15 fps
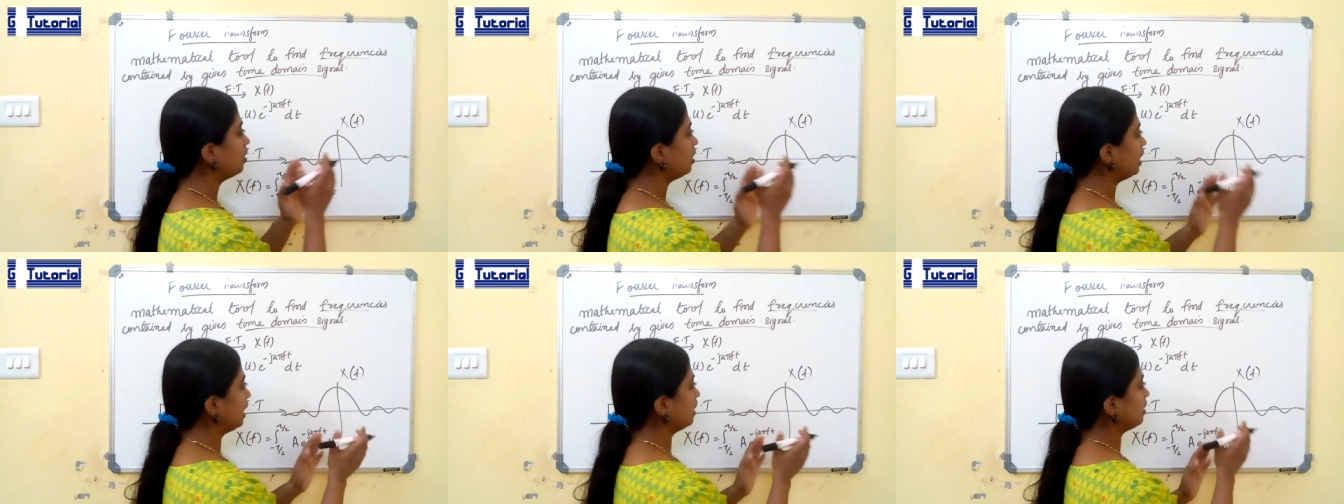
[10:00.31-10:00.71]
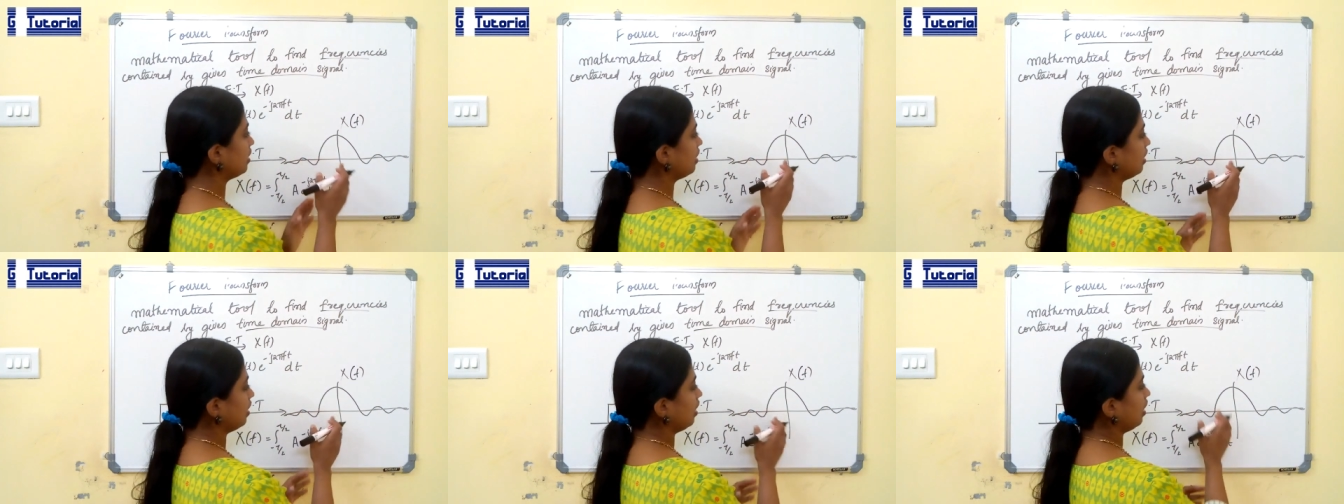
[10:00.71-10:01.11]
And
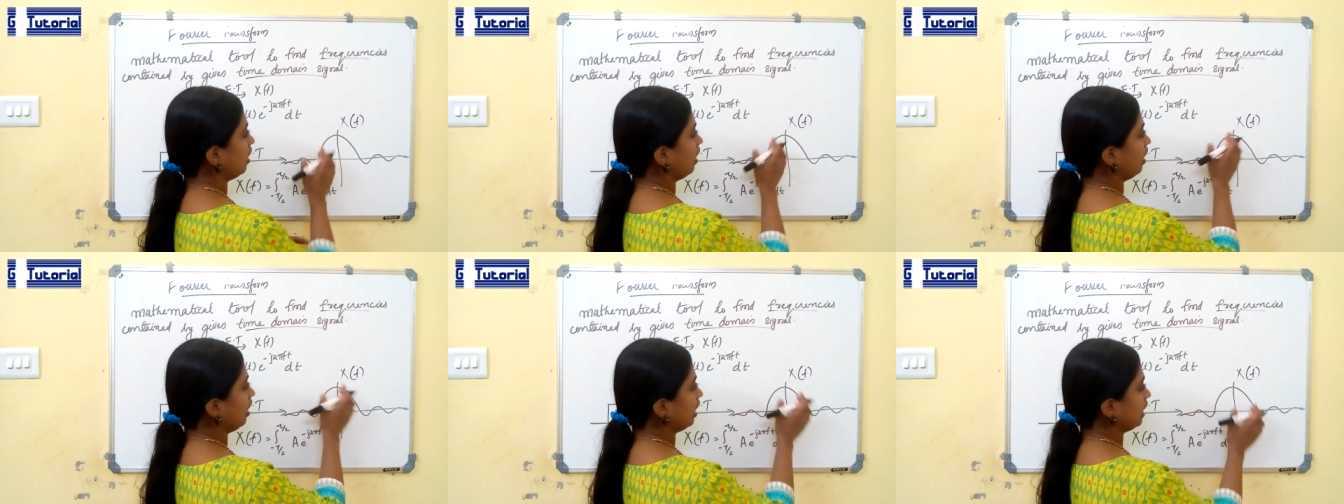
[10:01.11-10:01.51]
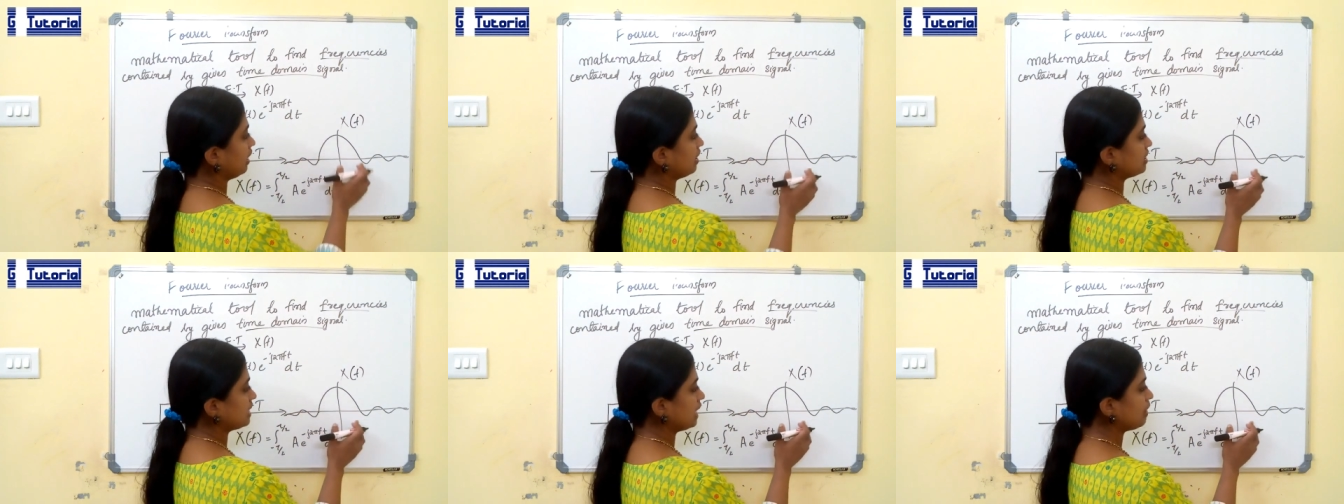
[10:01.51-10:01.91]
In the
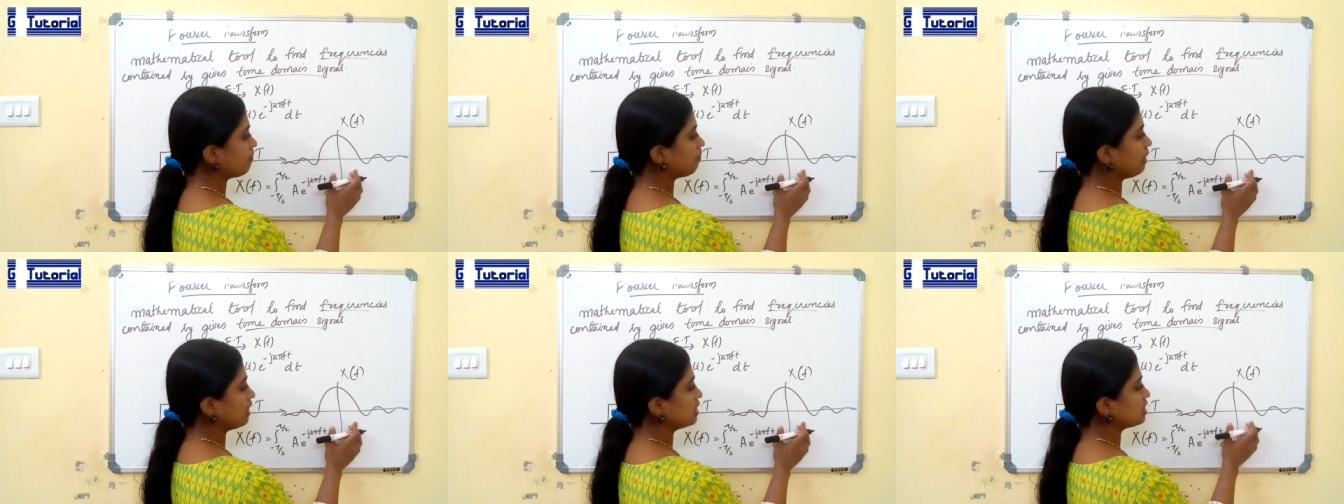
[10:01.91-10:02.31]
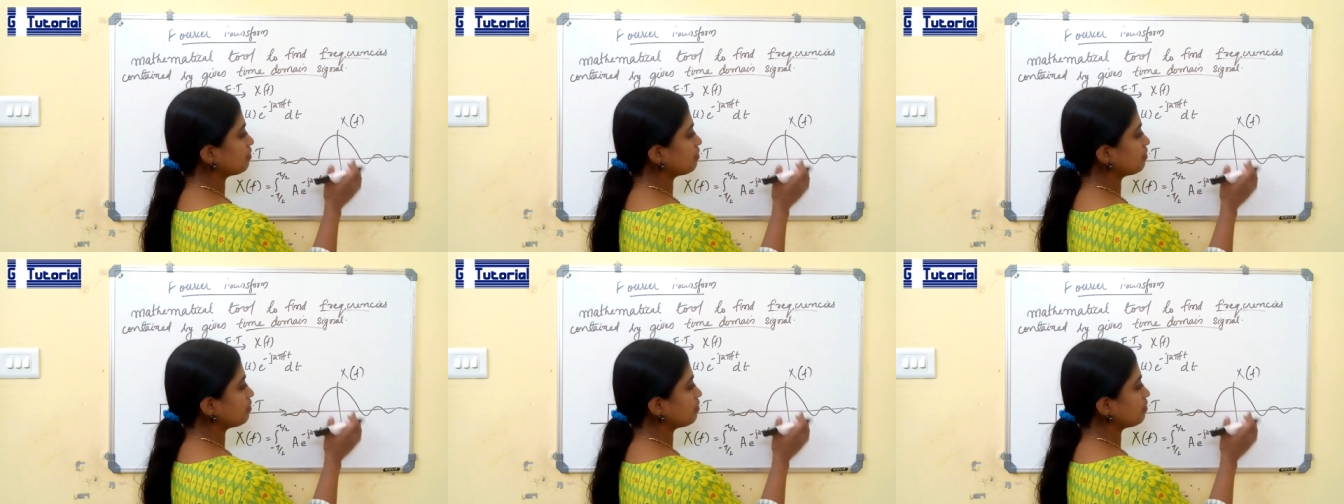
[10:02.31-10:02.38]
same pulse,